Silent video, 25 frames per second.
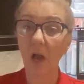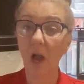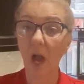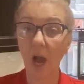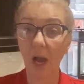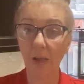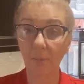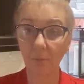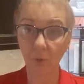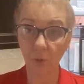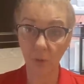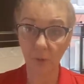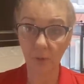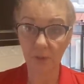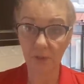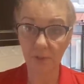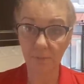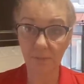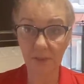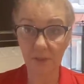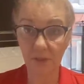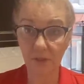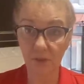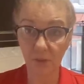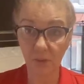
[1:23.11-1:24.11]
I'm going to
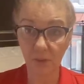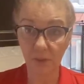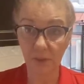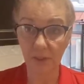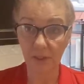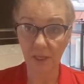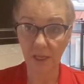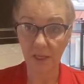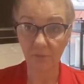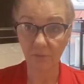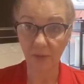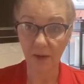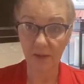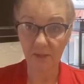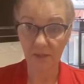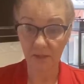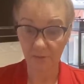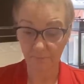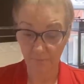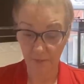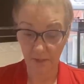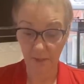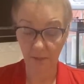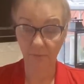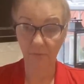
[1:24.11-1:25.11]
be doing a
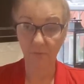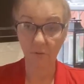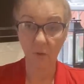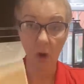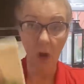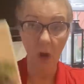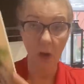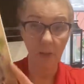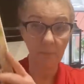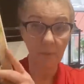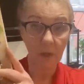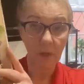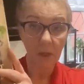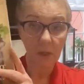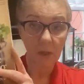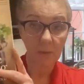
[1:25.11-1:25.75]
recipe from